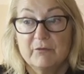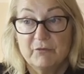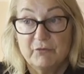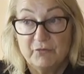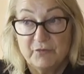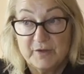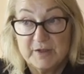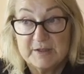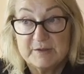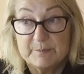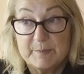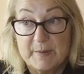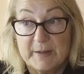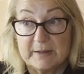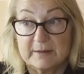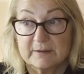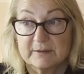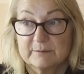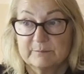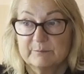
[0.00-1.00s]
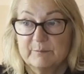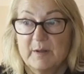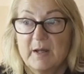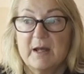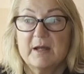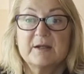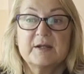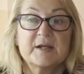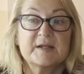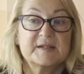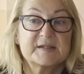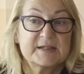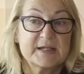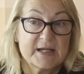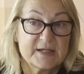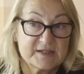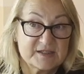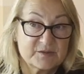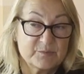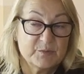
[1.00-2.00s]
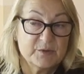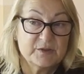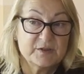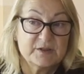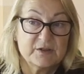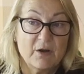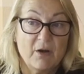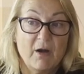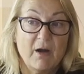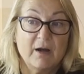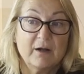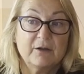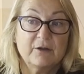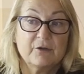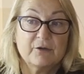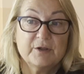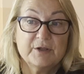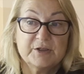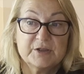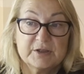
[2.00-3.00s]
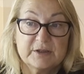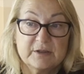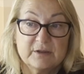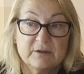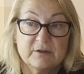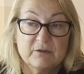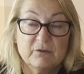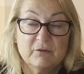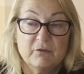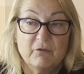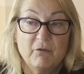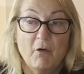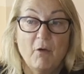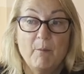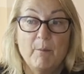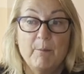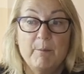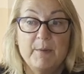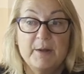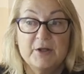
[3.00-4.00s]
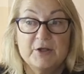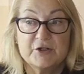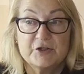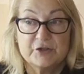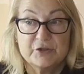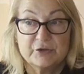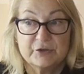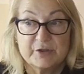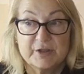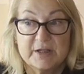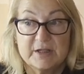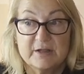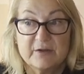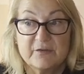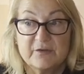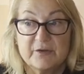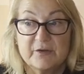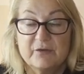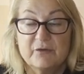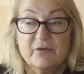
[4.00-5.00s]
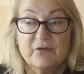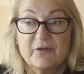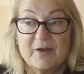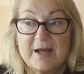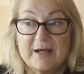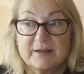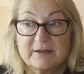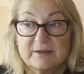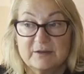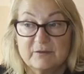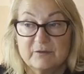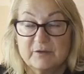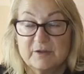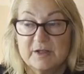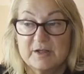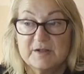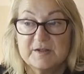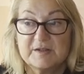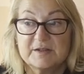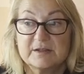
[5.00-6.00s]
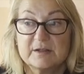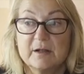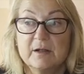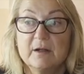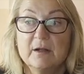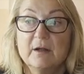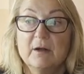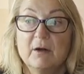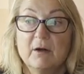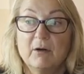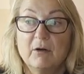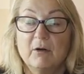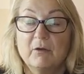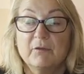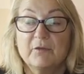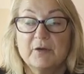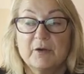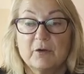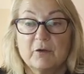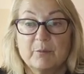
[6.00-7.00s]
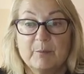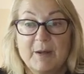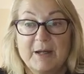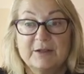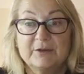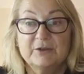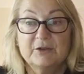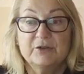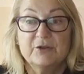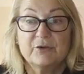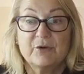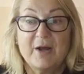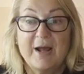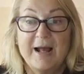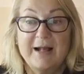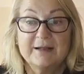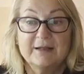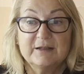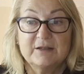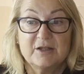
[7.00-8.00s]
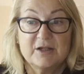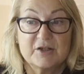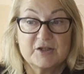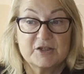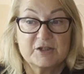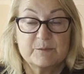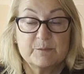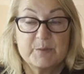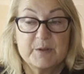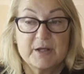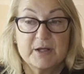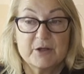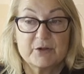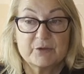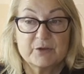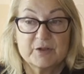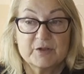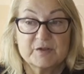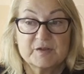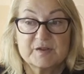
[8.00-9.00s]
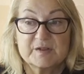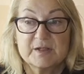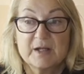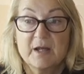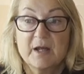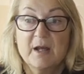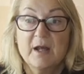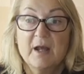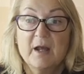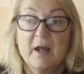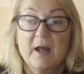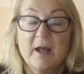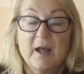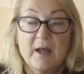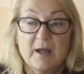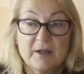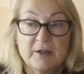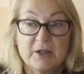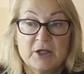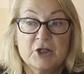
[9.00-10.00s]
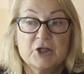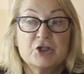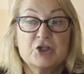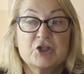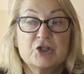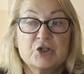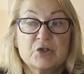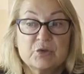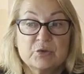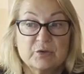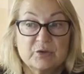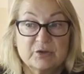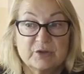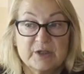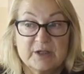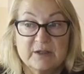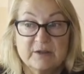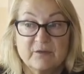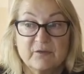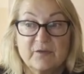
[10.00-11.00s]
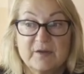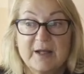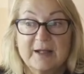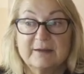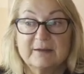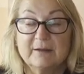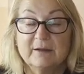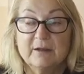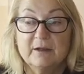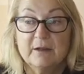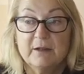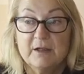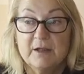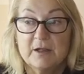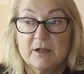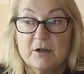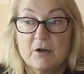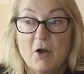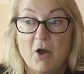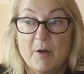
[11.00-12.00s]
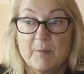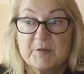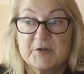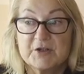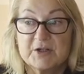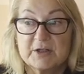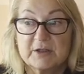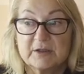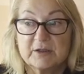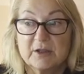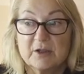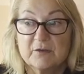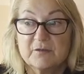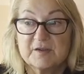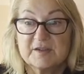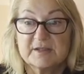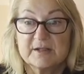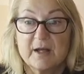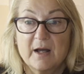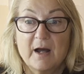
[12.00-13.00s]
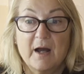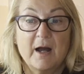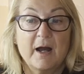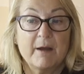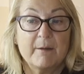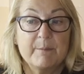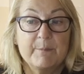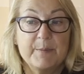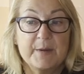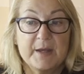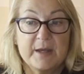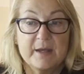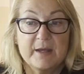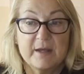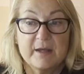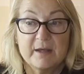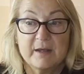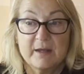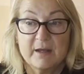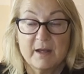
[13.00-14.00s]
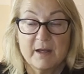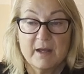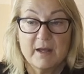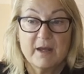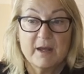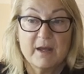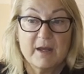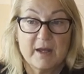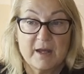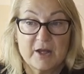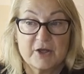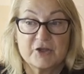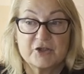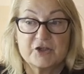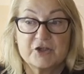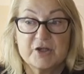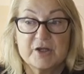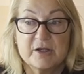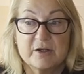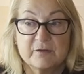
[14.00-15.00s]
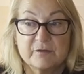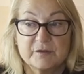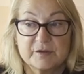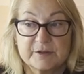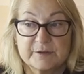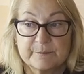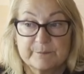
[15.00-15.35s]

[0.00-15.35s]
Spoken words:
Feedback and assessment are critical for measuring the effectiveness of the augmented reality experience and ensuring that learning objectives are being achieved.